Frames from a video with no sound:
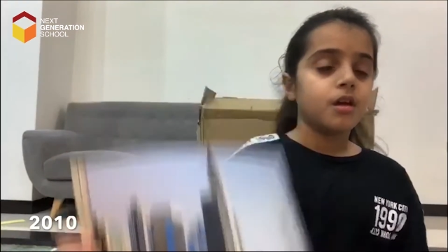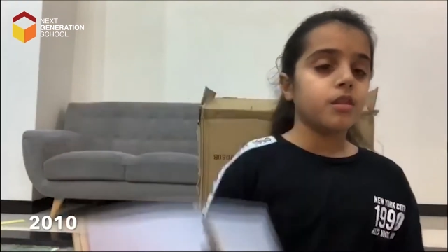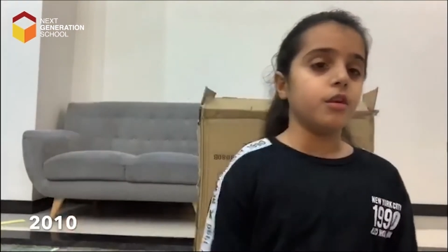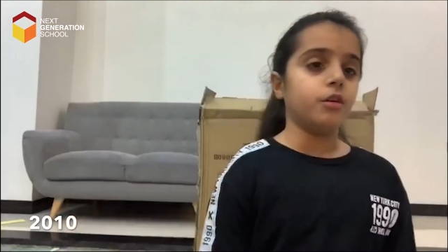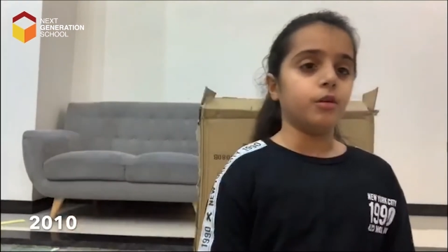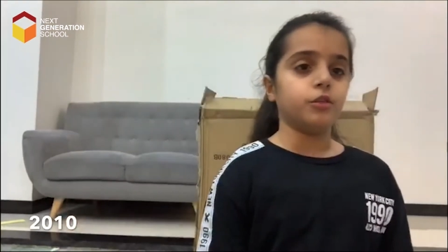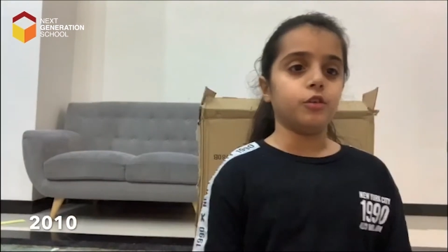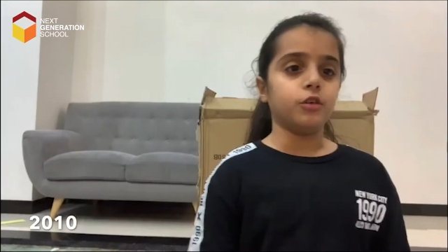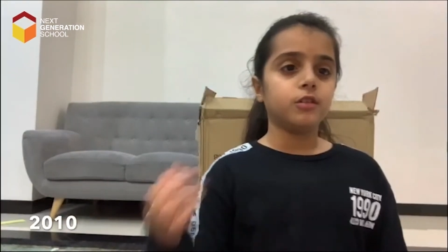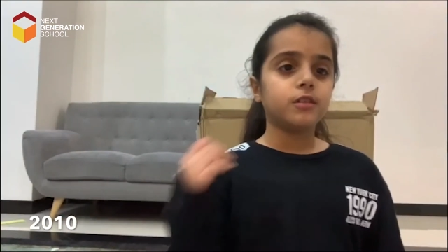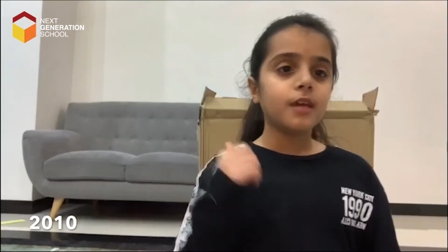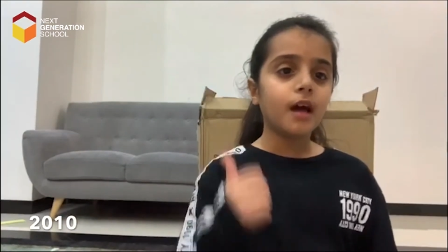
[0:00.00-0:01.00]
There was
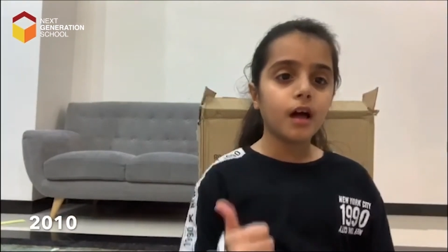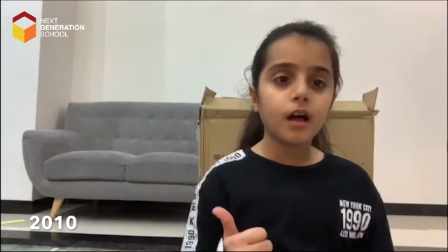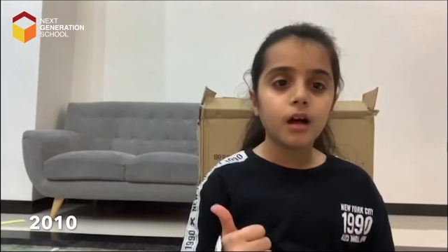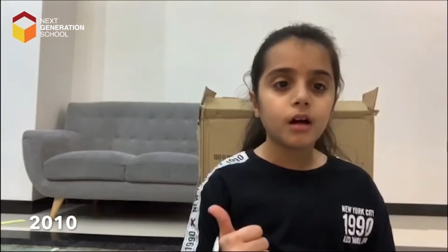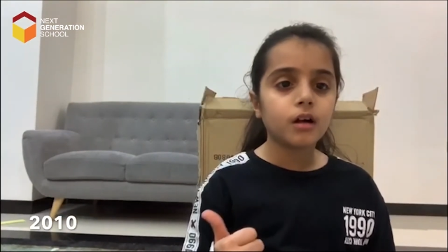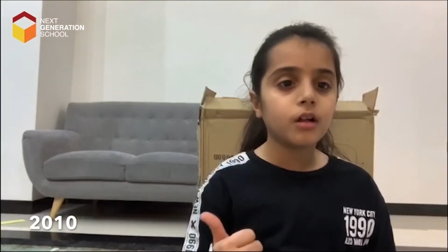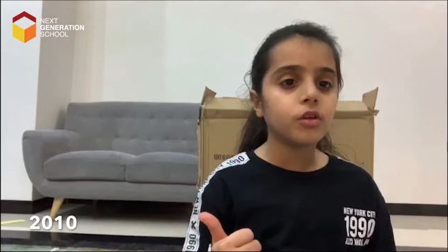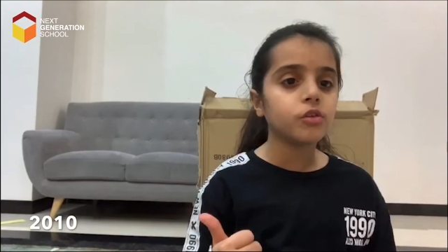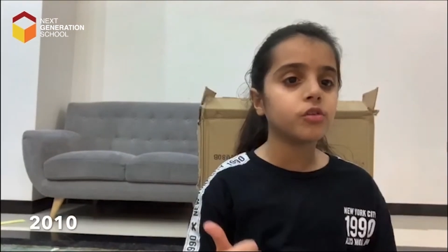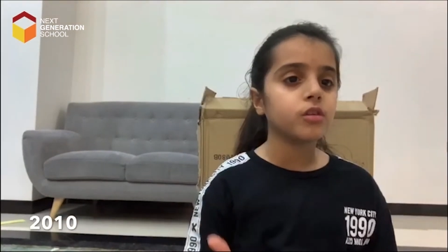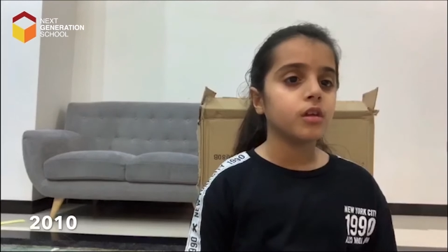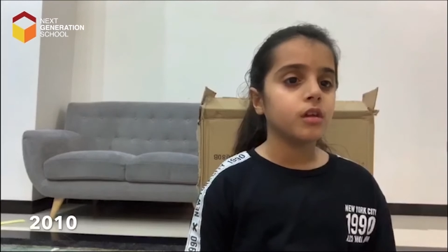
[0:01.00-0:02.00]

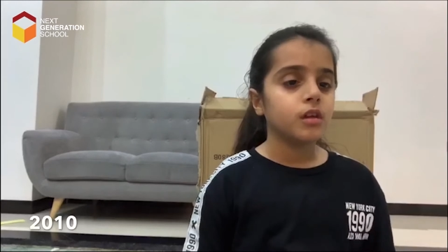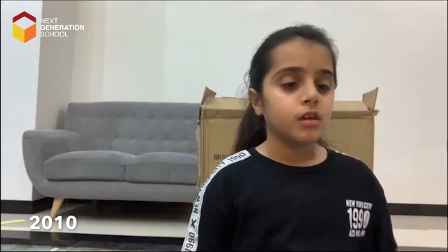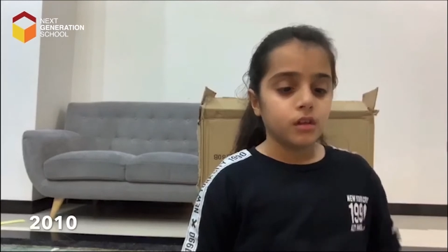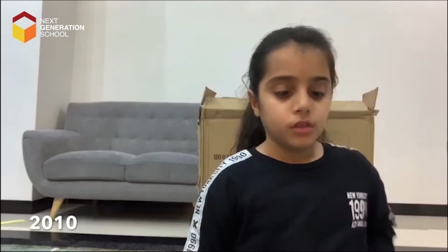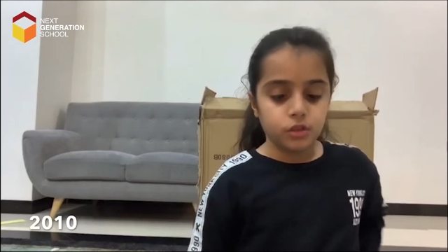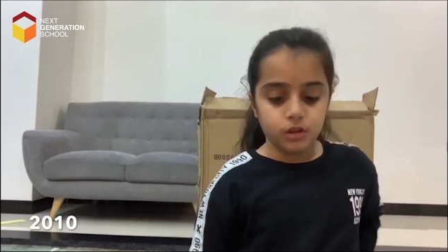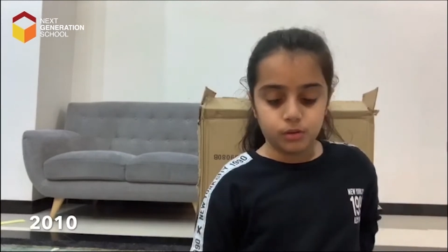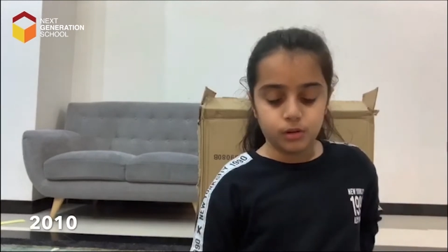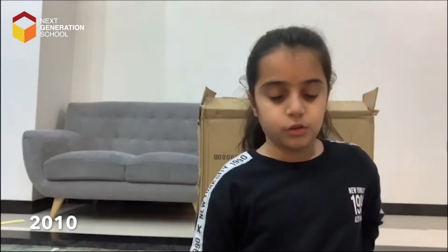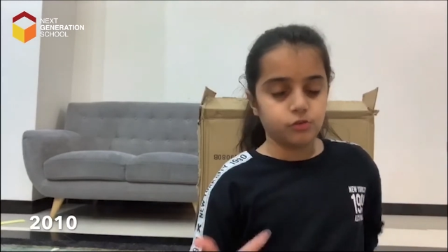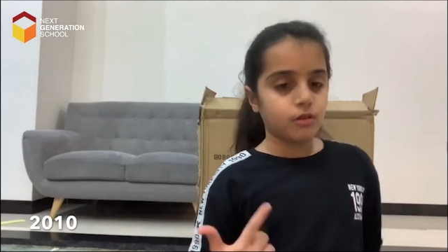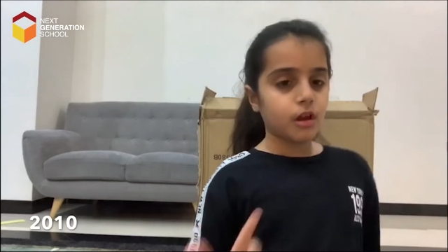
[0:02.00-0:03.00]
hotels, there
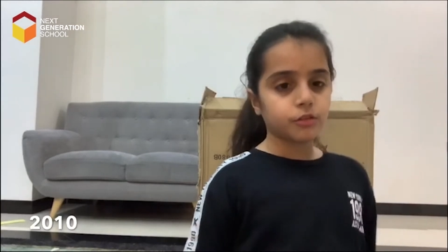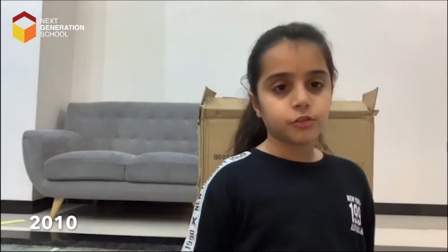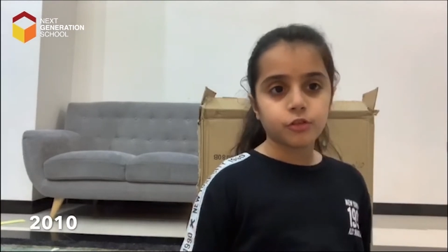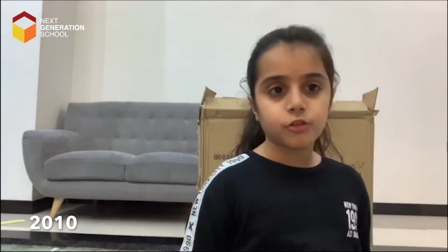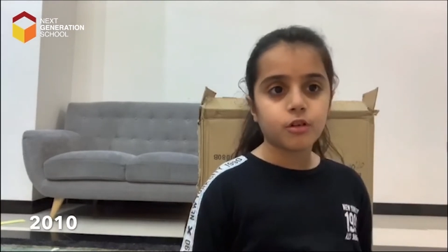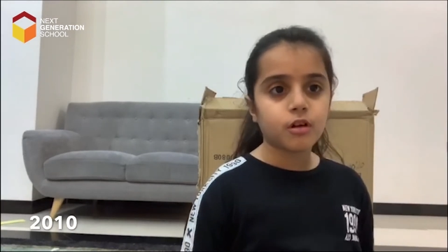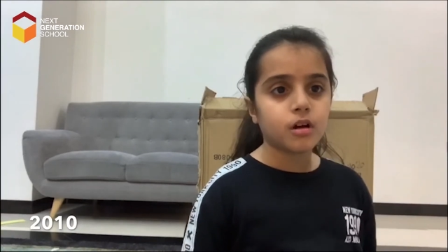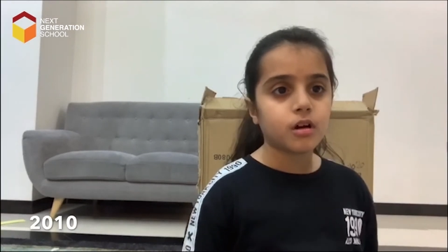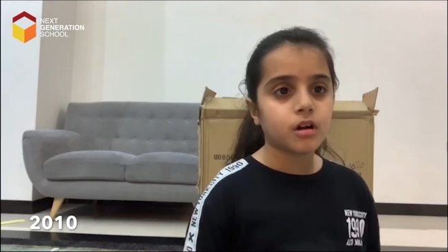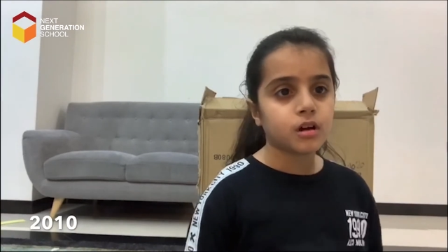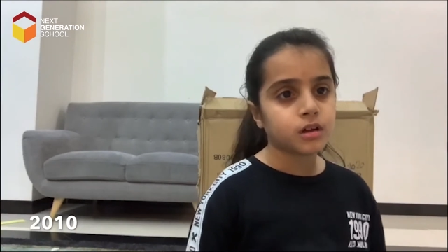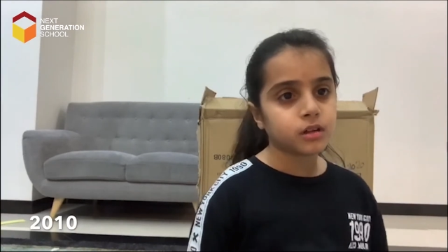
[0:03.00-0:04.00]
was
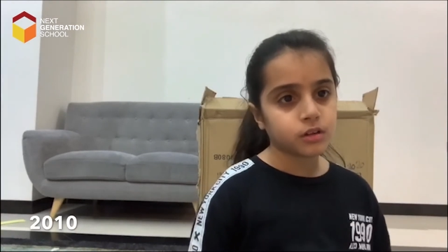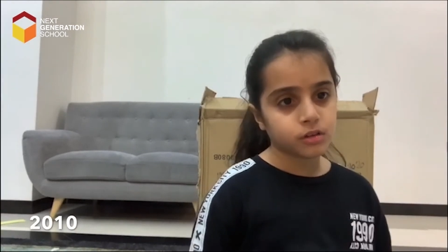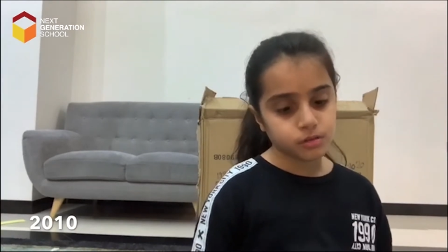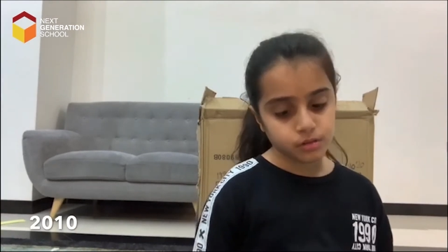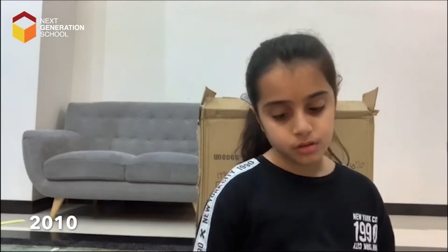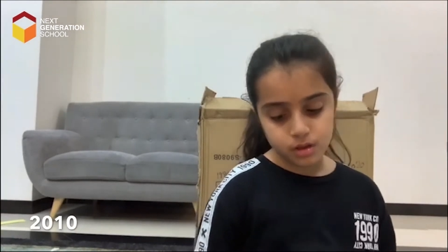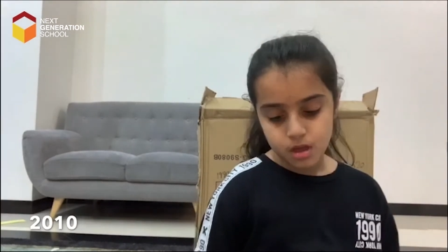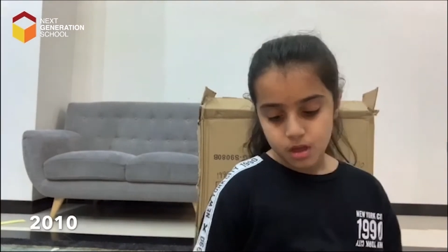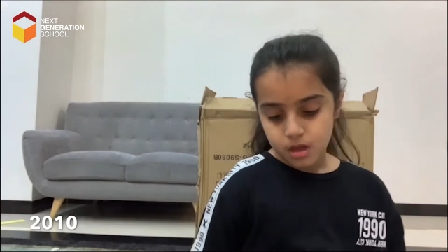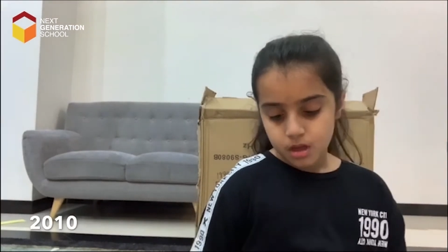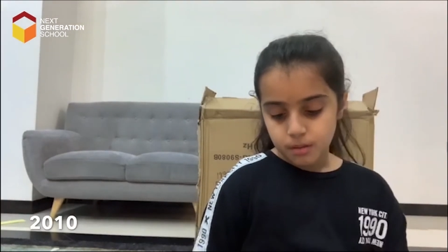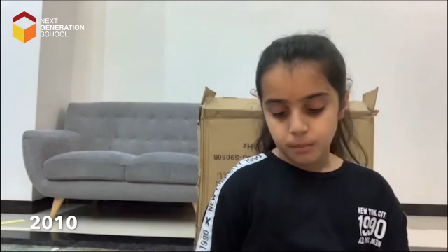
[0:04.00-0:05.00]
restaurants,
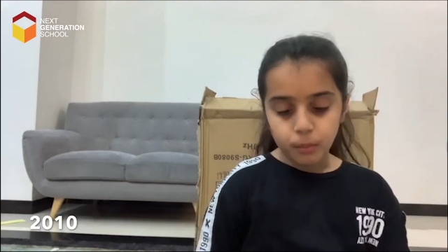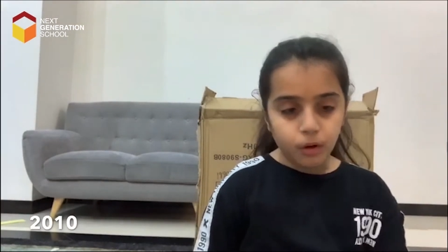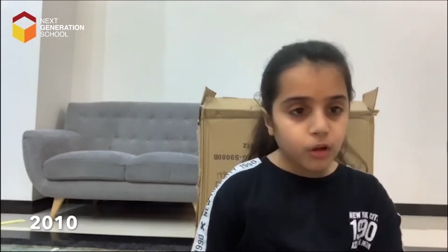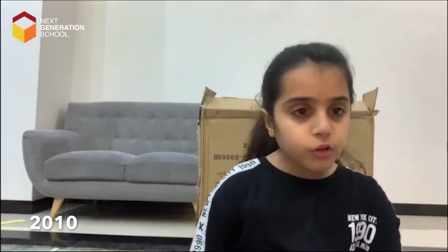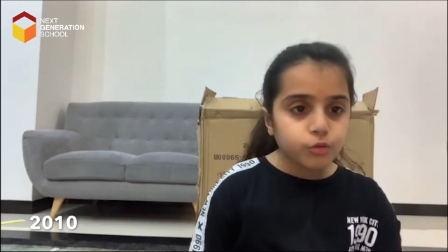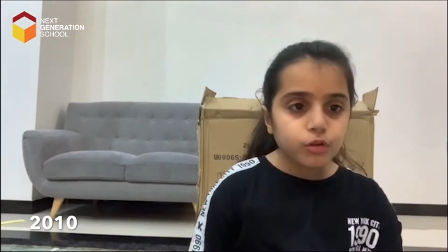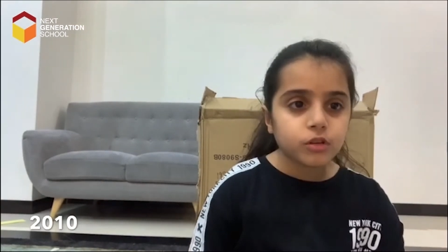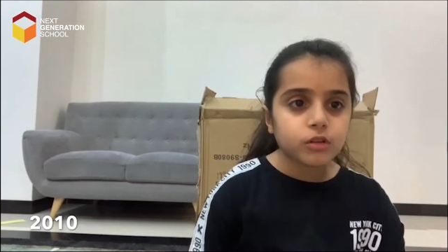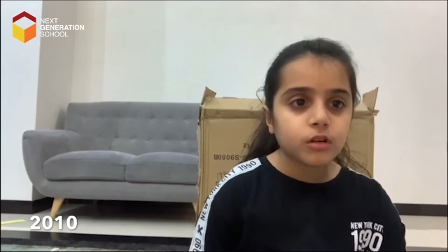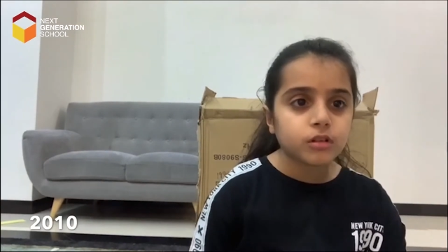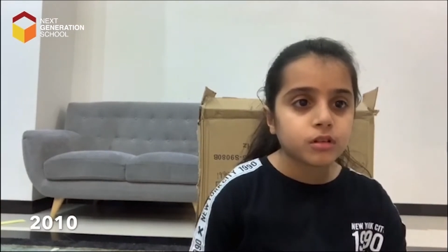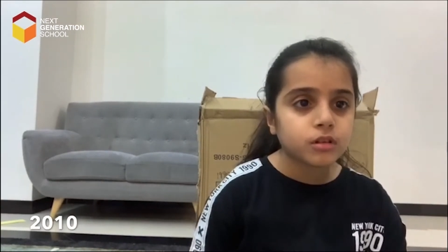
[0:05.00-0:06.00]
malls were
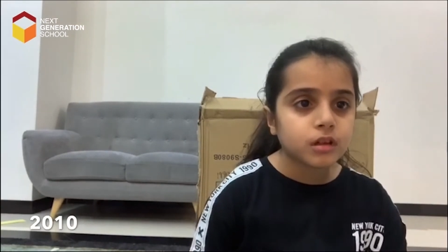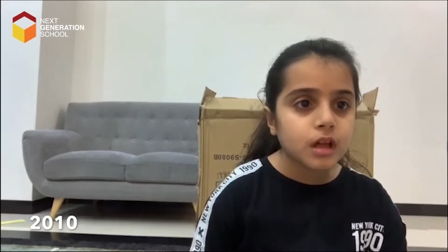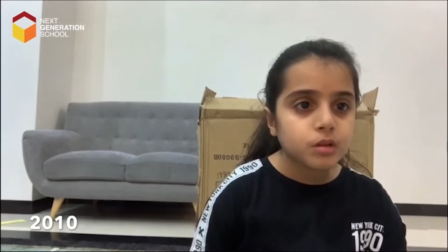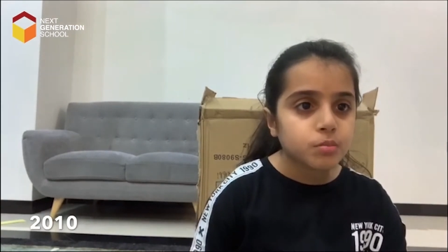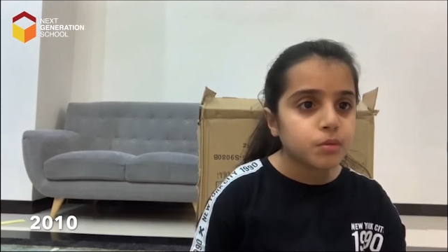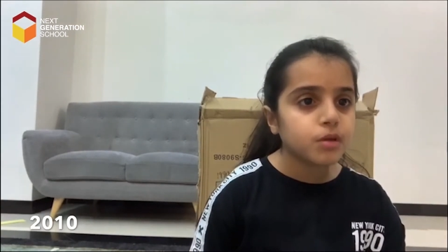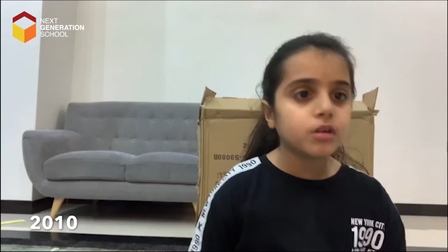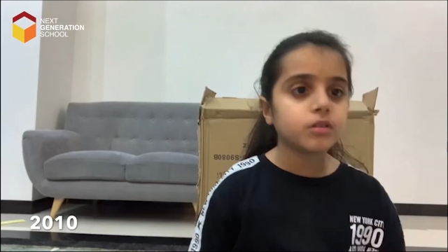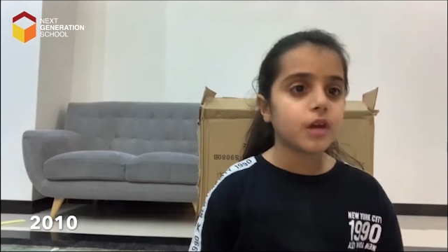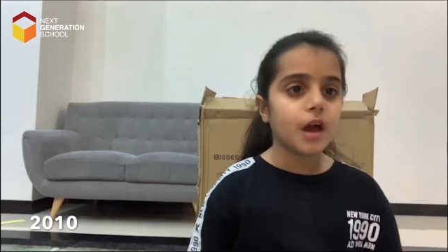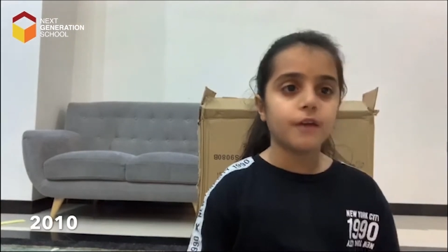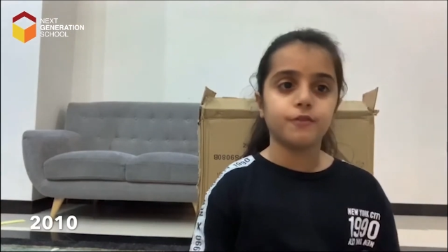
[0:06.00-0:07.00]
starting to get built,
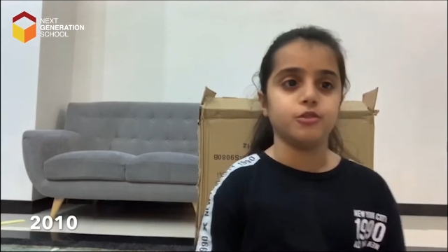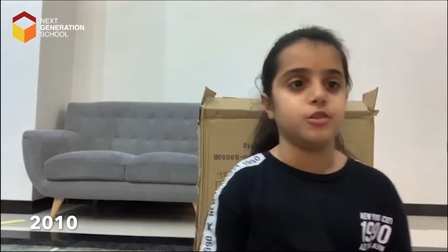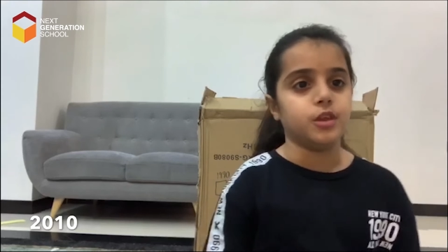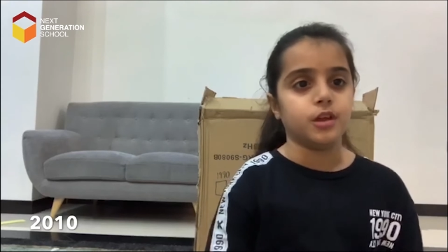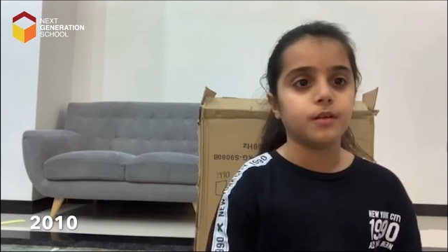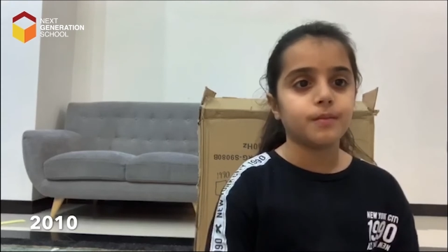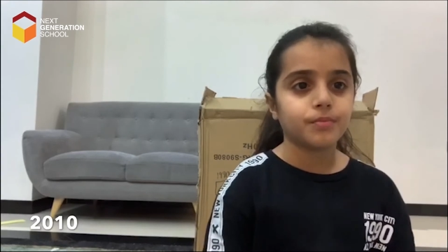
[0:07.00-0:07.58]
everything.